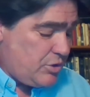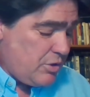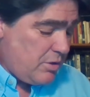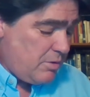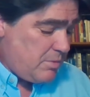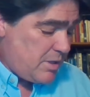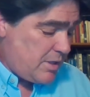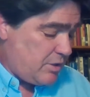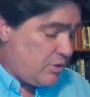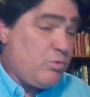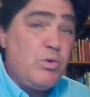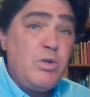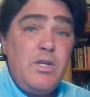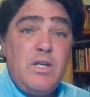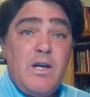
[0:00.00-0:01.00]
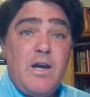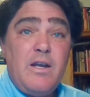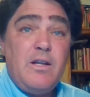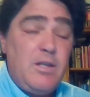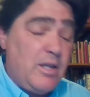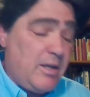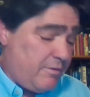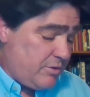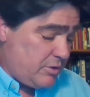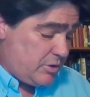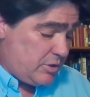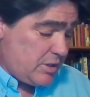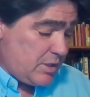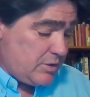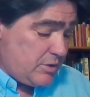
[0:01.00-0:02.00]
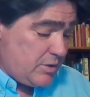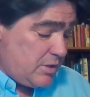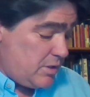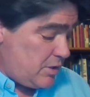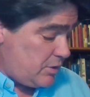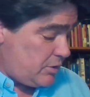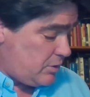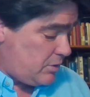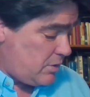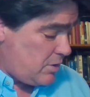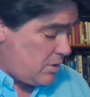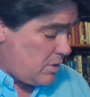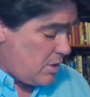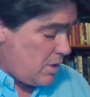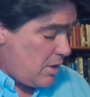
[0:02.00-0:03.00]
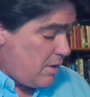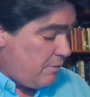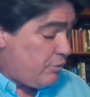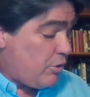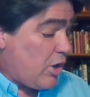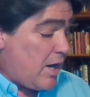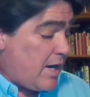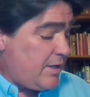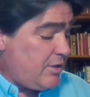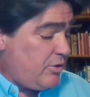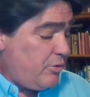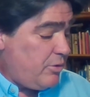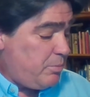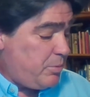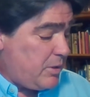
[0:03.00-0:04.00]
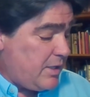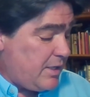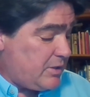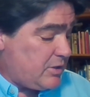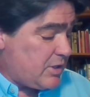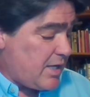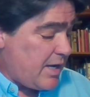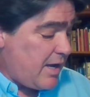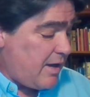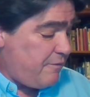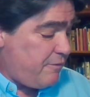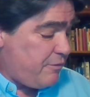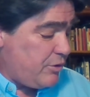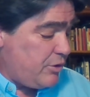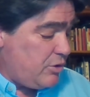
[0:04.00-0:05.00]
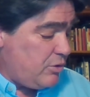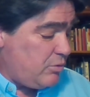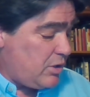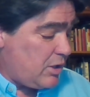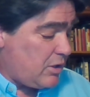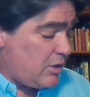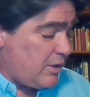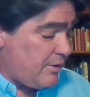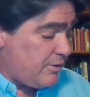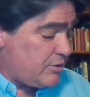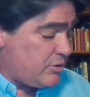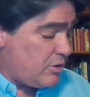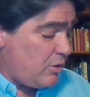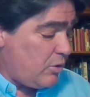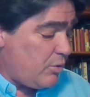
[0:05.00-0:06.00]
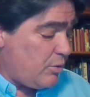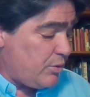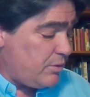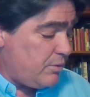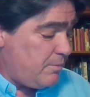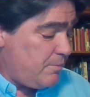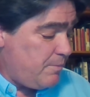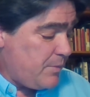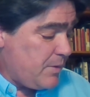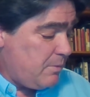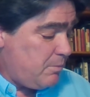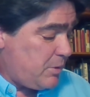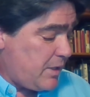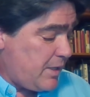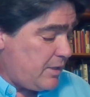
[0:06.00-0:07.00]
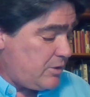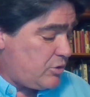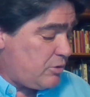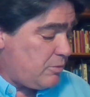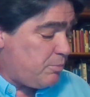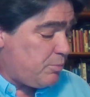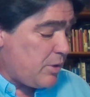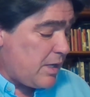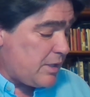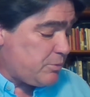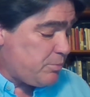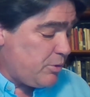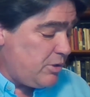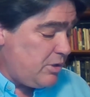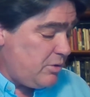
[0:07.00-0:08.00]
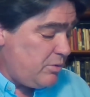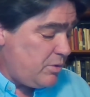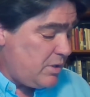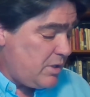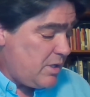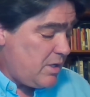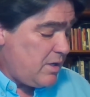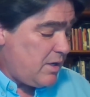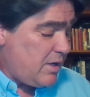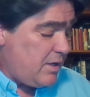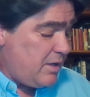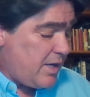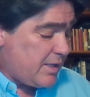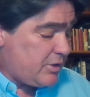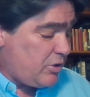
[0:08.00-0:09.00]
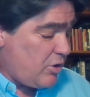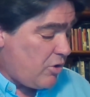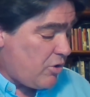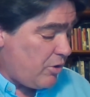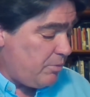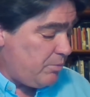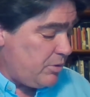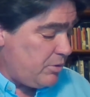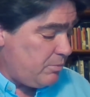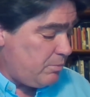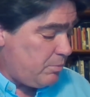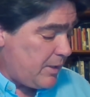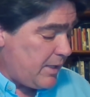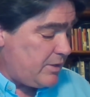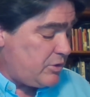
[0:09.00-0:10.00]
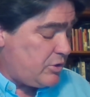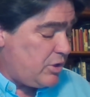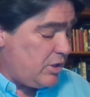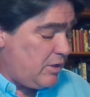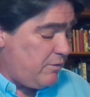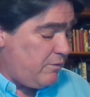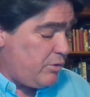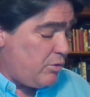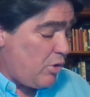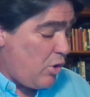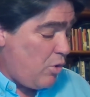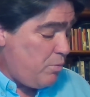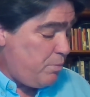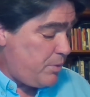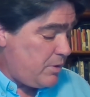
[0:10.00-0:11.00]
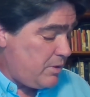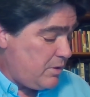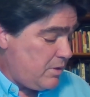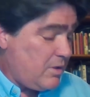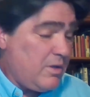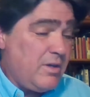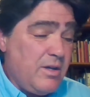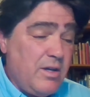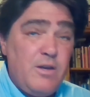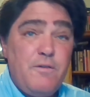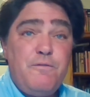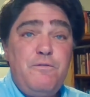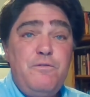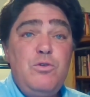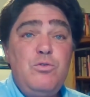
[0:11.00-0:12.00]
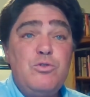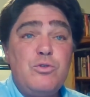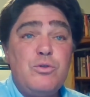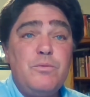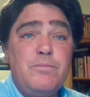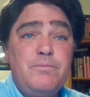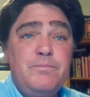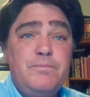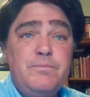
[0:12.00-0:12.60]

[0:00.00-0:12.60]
Jeremiah 29 11 says this For I know the plans I have for you, declares the Lord plans to prosper you and not to harm you, plans to give you hope and a future.